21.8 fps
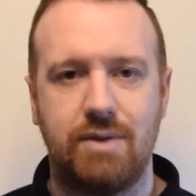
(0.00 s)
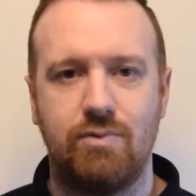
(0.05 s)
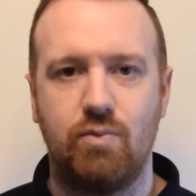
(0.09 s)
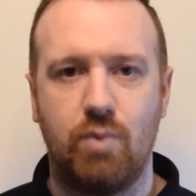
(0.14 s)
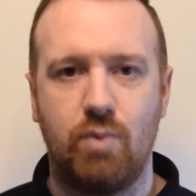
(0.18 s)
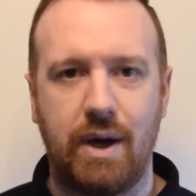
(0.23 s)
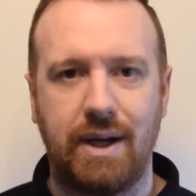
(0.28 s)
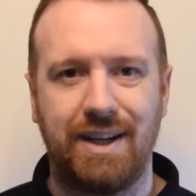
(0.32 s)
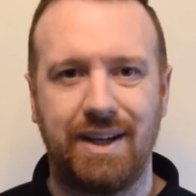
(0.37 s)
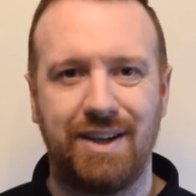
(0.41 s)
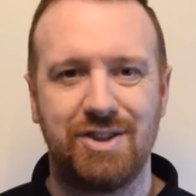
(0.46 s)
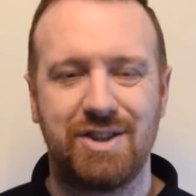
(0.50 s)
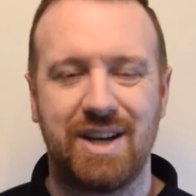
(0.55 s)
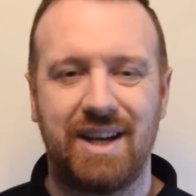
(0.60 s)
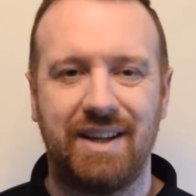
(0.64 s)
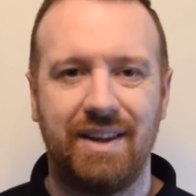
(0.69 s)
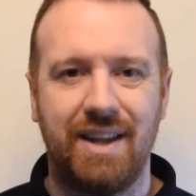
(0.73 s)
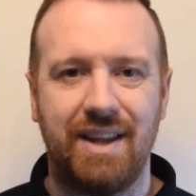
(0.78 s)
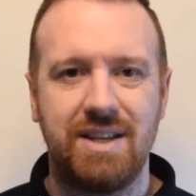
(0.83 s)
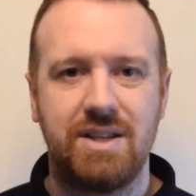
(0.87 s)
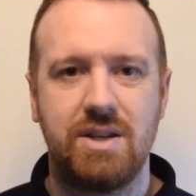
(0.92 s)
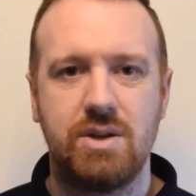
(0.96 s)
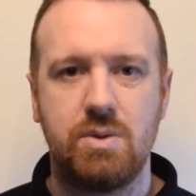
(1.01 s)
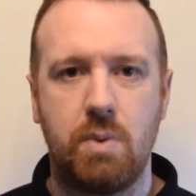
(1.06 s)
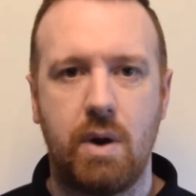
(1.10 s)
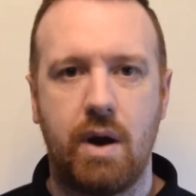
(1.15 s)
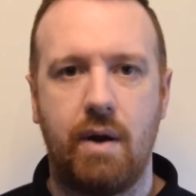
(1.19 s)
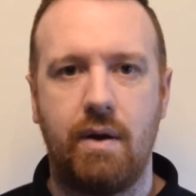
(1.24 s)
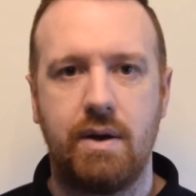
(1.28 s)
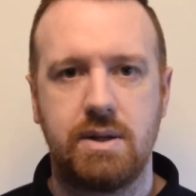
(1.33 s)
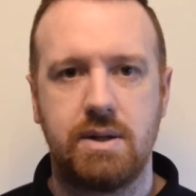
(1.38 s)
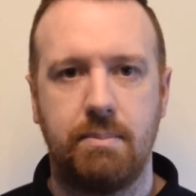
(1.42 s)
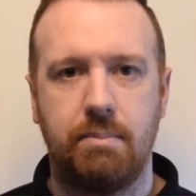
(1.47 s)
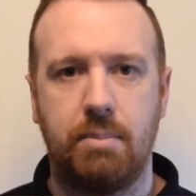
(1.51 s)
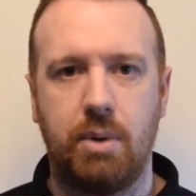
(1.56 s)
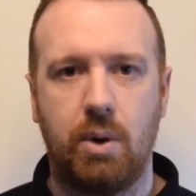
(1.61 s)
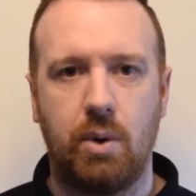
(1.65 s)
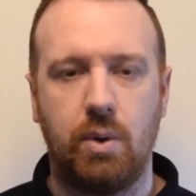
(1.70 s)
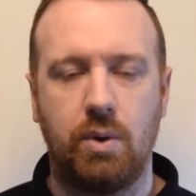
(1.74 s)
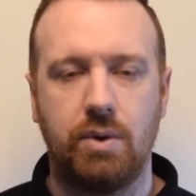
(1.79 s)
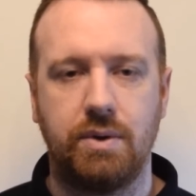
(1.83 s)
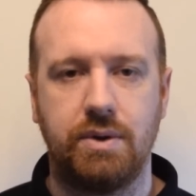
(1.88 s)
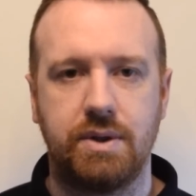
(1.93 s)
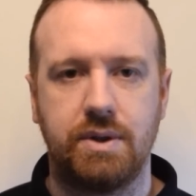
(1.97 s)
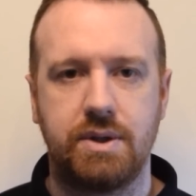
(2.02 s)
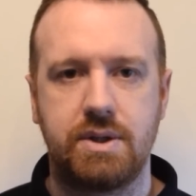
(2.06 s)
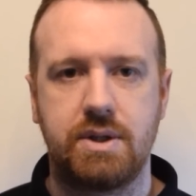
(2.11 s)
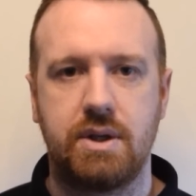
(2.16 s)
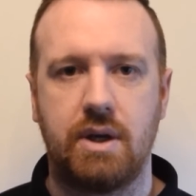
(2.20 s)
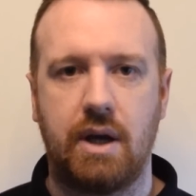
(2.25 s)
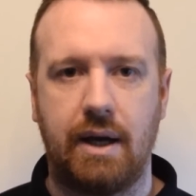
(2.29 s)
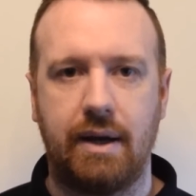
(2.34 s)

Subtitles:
is in range, and this is where it's important,